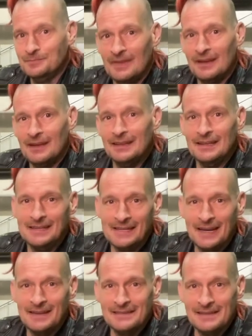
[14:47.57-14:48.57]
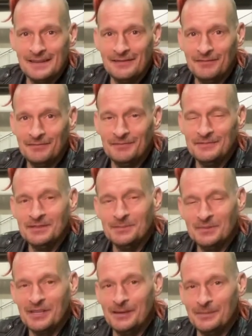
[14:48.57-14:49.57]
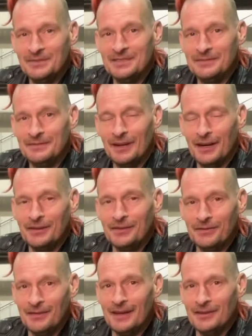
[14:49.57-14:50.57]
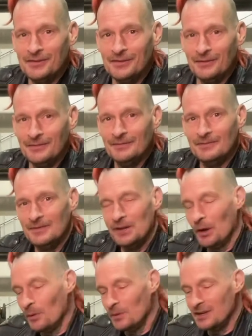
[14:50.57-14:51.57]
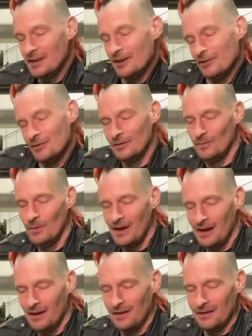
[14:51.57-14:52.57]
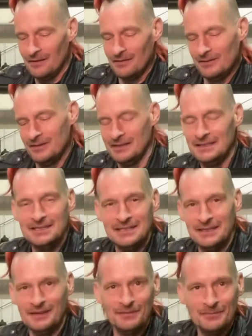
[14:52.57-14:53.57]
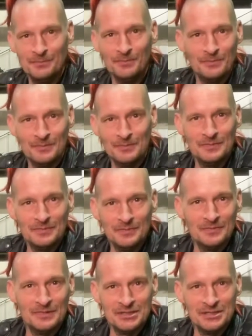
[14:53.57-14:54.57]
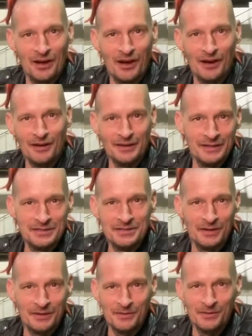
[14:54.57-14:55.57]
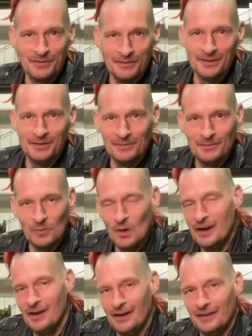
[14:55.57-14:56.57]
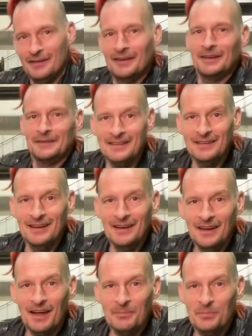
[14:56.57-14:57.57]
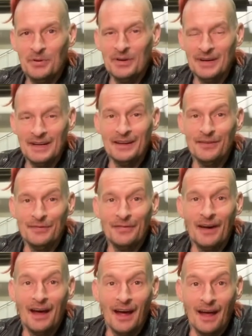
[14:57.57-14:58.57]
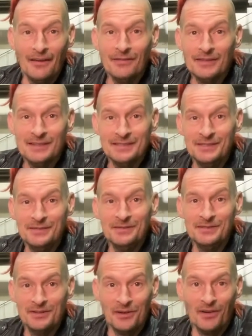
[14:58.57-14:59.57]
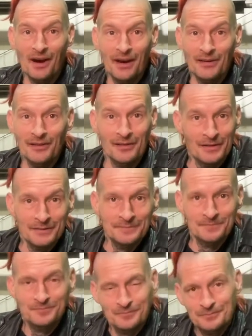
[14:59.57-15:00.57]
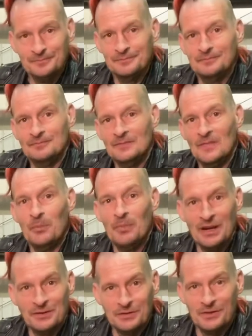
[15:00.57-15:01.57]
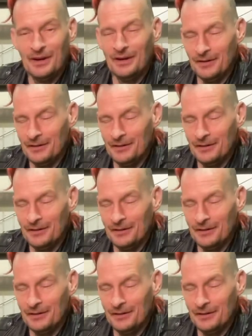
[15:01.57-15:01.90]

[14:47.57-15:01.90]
And the dancing, sometimes I do that too. you know, when you get a good weld, you can see a song and start grooving. Why not? I'll put it at a 5 because you use the grinder, a bench grinder.